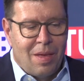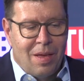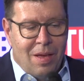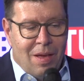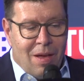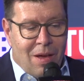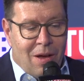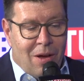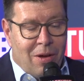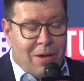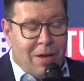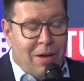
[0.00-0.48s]

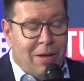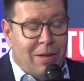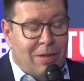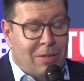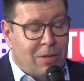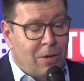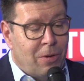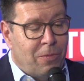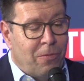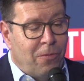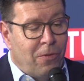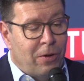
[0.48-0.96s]
Okay,
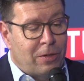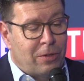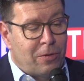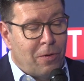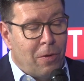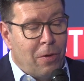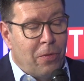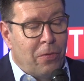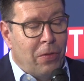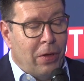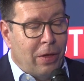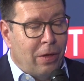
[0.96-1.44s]
so first of
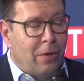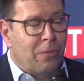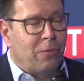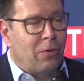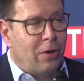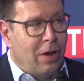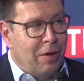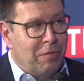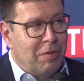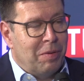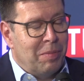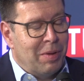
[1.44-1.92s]
all, thank you for
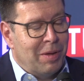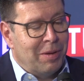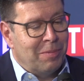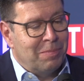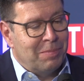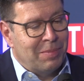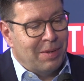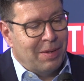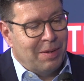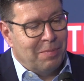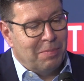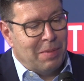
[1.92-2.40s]
having me.
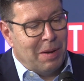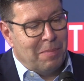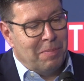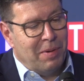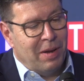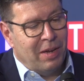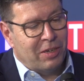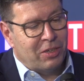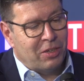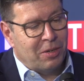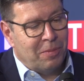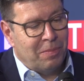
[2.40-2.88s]
My
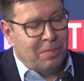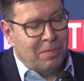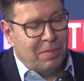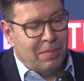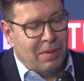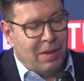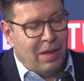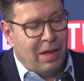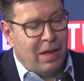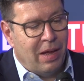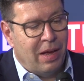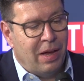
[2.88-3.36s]
pleasure.
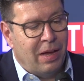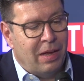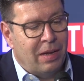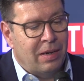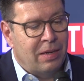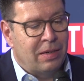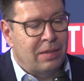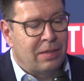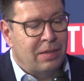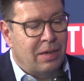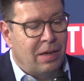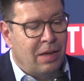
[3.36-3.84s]

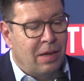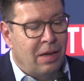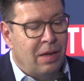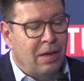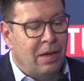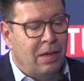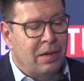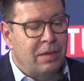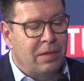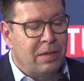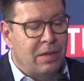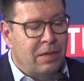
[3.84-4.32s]
And
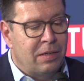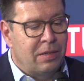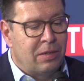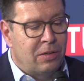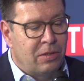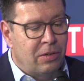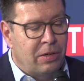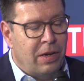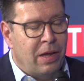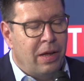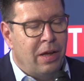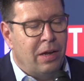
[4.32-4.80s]
indeed,
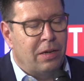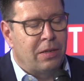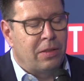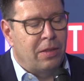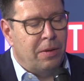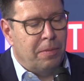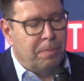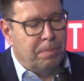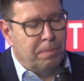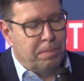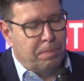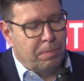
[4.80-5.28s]
today at
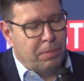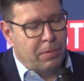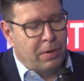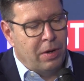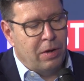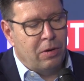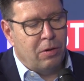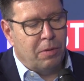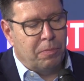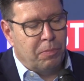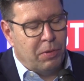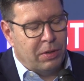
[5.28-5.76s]
the
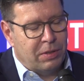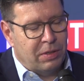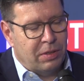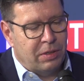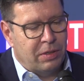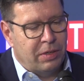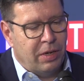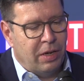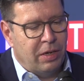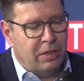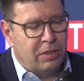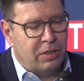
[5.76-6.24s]
keynote
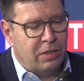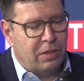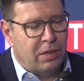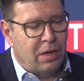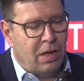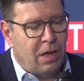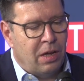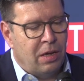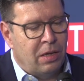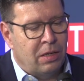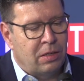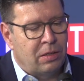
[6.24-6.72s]
presentation,
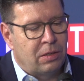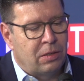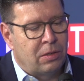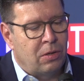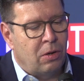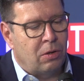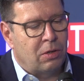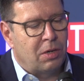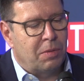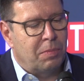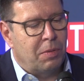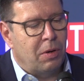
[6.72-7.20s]
I
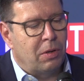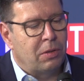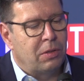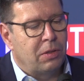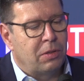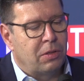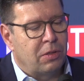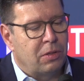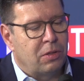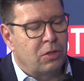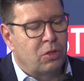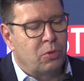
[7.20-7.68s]
talked about
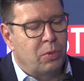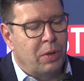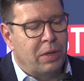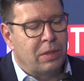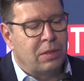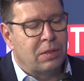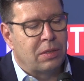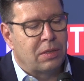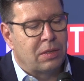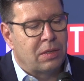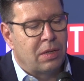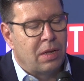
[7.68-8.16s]
digital
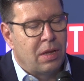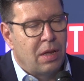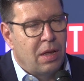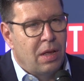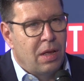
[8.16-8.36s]
twins.